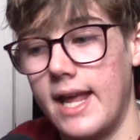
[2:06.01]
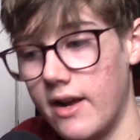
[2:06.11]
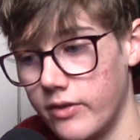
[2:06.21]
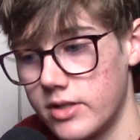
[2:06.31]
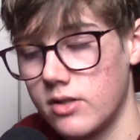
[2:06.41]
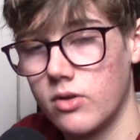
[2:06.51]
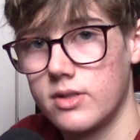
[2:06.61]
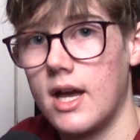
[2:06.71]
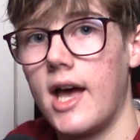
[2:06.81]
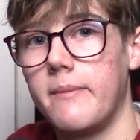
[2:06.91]
And every
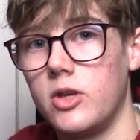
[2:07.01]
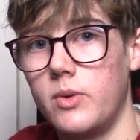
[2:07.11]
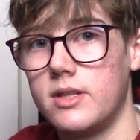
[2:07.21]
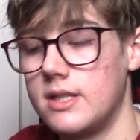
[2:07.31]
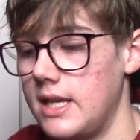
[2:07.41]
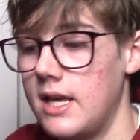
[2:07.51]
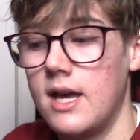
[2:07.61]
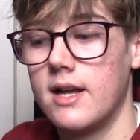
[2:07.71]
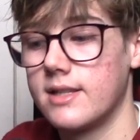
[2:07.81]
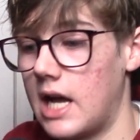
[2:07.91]
single time you would
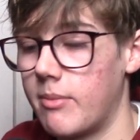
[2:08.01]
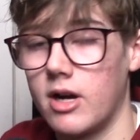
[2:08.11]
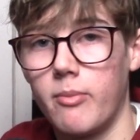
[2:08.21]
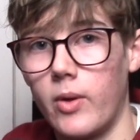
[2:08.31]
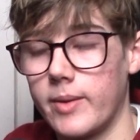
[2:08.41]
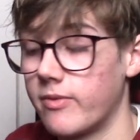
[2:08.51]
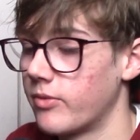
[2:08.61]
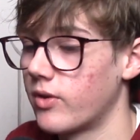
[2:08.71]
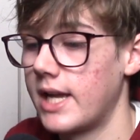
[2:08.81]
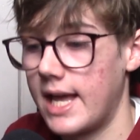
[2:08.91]
see Tyberry pull up
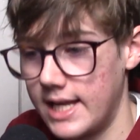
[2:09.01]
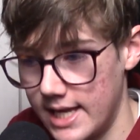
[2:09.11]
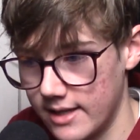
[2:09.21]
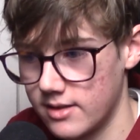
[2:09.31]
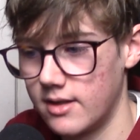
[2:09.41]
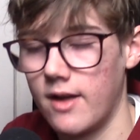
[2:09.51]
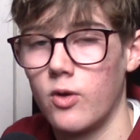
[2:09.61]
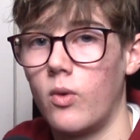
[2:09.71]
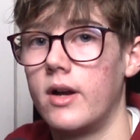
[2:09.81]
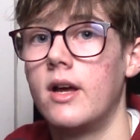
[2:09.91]
from 3, and he hits
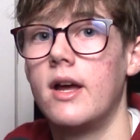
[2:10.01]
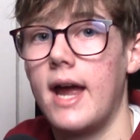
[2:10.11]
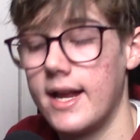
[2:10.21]
another one,